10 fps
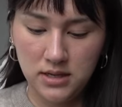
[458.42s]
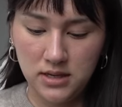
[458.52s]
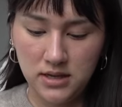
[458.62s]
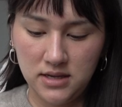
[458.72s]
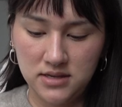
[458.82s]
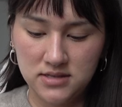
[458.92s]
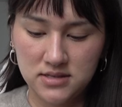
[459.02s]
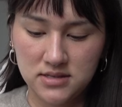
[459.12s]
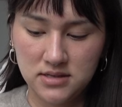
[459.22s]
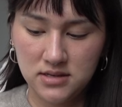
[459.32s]

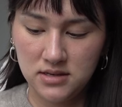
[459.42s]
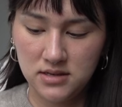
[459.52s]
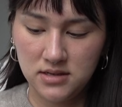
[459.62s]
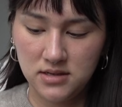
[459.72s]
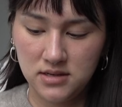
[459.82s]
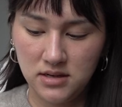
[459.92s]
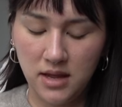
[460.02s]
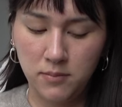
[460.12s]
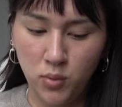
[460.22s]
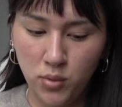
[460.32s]
is
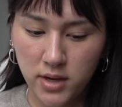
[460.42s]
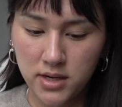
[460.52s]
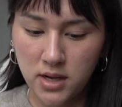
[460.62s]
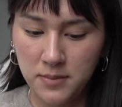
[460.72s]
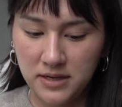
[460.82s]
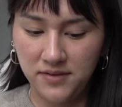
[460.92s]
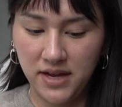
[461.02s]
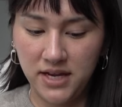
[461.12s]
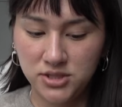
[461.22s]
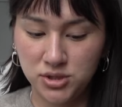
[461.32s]
a boy coming of
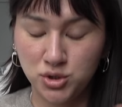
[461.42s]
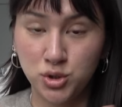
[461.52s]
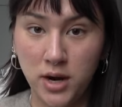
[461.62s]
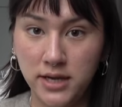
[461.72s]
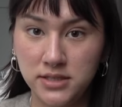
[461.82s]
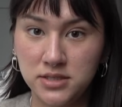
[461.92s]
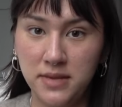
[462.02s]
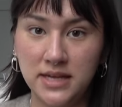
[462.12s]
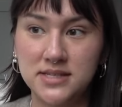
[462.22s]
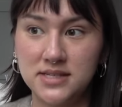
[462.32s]
age and trying to
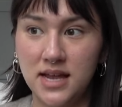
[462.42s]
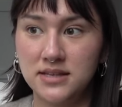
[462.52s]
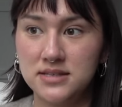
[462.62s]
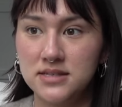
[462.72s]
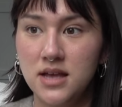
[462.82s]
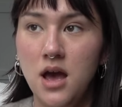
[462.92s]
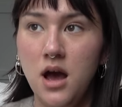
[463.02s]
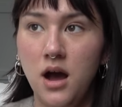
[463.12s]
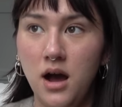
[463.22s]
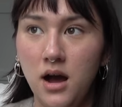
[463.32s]
make sense
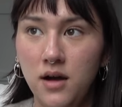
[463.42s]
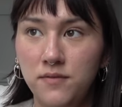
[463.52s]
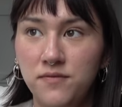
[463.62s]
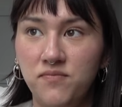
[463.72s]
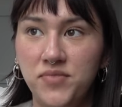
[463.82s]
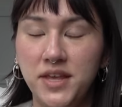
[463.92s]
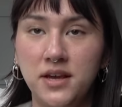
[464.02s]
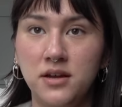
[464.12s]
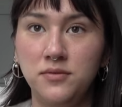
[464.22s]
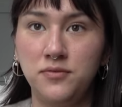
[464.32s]
of the
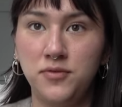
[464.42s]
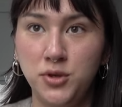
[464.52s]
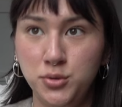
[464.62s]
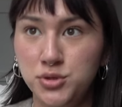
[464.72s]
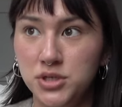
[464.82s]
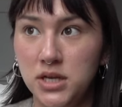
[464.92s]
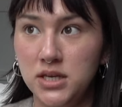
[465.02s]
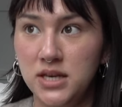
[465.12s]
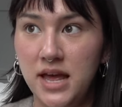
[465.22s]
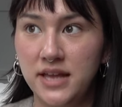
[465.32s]

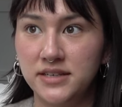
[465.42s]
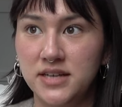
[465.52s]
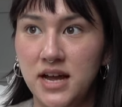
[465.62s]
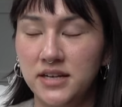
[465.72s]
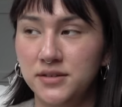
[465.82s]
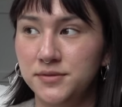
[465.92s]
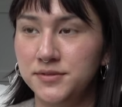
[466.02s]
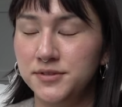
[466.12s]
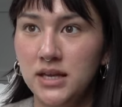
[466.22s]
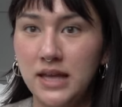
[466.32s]
confusion and kind
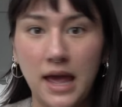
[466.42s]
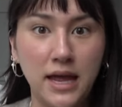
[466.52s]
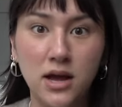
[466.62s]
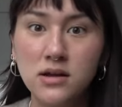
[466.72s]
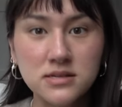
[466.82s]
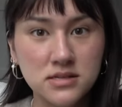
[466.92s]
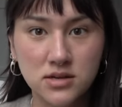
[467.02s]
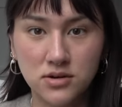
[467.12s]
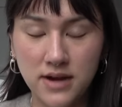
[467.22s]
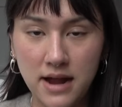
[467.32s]
of
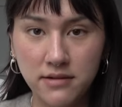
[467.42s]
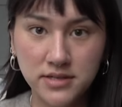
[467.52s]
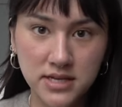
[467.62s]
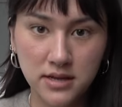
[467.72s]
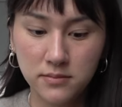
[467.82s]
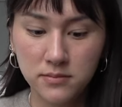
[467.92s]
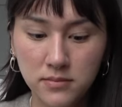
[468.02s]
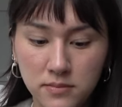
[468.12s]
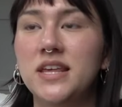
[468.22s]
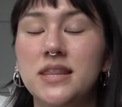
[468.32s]
chaos around
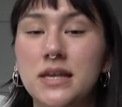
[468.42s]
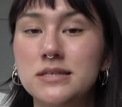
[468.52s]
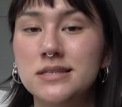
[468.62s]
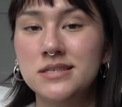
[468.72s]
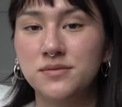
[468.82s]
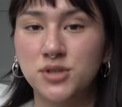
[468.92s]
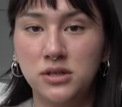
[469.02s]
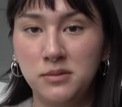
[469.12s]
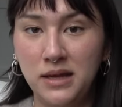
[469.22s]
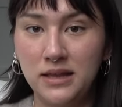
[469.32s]
him. In the instance of
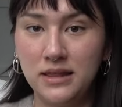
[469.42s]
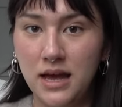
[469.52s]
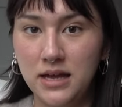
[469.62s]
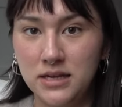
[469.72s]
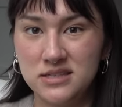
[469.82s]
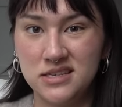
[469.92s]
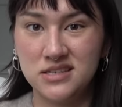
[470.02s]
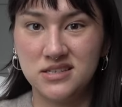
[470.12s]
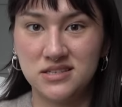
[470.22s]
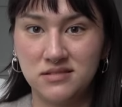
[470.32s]
Shuggie Bain, that is
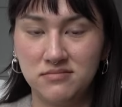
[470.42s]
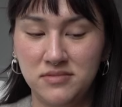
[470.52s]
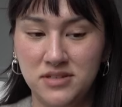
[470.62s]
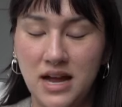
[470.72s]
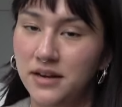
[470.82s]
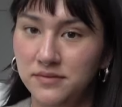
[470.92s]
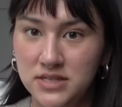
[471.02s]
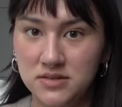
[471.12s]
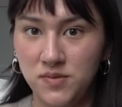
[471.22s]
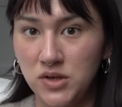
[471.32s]
his kind of
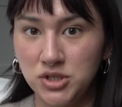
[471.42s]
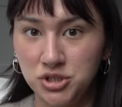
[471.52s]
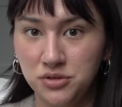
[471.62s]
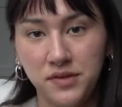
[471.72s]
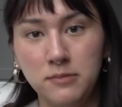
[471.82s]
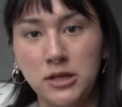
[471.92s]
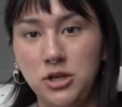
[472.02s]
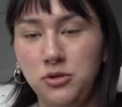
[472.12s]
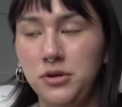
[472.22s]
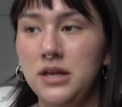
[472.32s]
dysfunctional
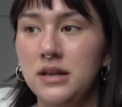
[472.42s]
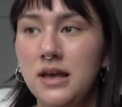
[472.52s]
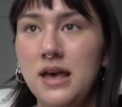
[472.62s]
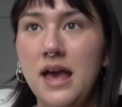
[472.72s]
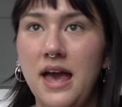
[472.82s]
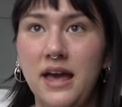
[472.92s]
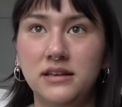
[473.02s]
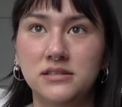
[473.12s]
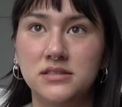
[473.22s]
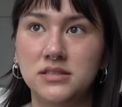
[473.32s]
family unit.
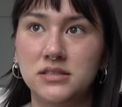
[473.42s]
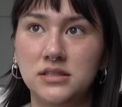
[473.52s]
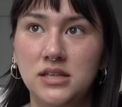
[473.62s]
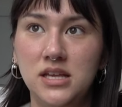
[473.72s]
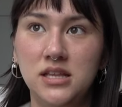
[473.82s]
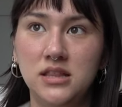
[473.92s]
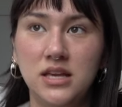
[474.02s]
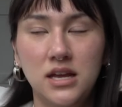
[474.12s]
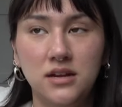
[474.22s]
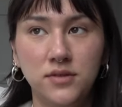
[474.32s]
And in
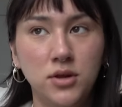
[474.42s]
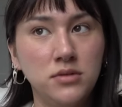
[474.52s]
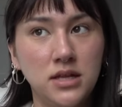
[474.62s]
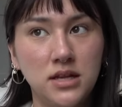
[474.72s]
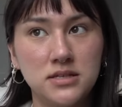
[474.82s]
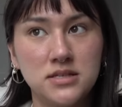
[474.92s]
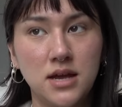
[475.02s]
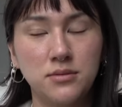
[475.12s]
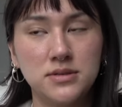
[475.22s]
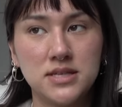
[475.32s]
The End of Loneliness,
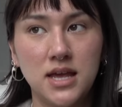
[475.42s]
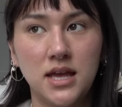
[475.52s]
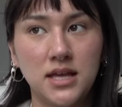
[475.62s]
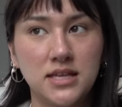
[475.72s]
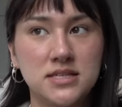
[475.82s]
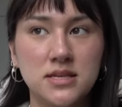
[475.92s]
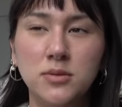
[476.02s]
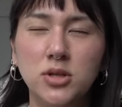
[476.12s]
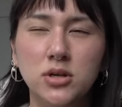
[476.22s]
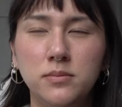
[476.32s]
I would say it's
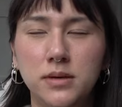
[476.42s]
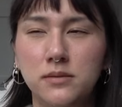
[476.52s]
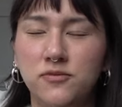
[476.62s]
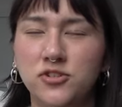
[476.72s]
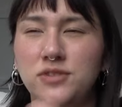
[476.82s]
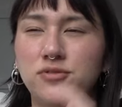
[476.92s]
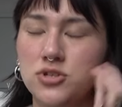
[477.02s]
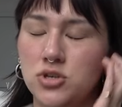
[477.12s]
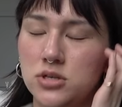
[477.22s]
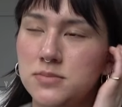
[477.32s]
similar, but for
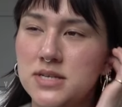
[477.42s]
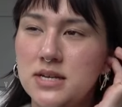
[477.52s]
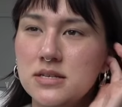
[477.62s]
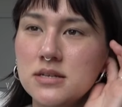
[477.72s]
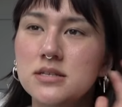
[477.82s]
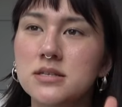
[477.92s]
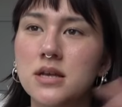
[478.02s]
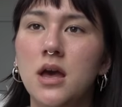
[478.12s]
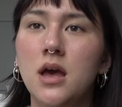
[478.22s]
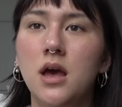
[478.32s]
different
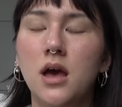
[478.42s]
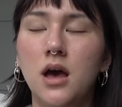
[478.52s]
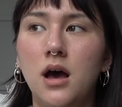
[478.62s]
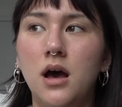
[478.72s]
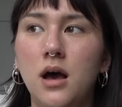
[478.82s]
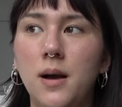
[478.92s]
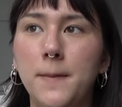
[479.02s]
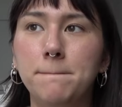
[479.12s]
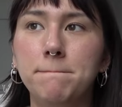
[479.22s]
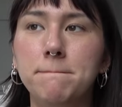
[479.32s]
circumstances.
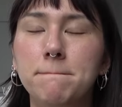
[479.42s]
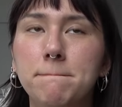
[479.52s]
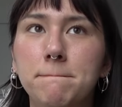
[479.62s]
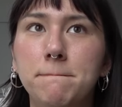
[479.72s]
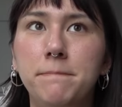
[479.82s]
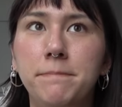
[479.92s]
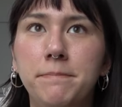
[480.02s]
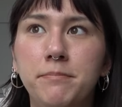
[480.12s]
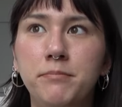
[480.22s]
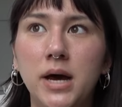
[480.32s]
Um,
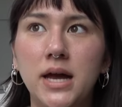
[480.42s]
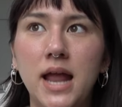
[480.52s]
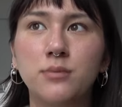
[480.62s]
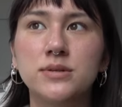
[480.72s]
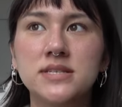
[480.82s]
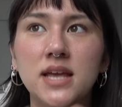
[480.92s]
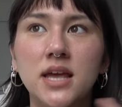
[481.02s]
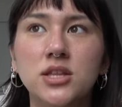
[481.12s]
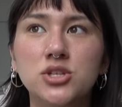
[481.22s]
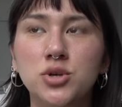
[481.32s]
but I would
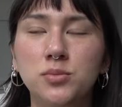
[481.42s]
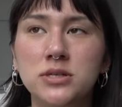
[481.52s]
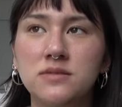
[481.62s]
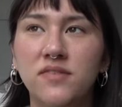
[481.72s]
say the two books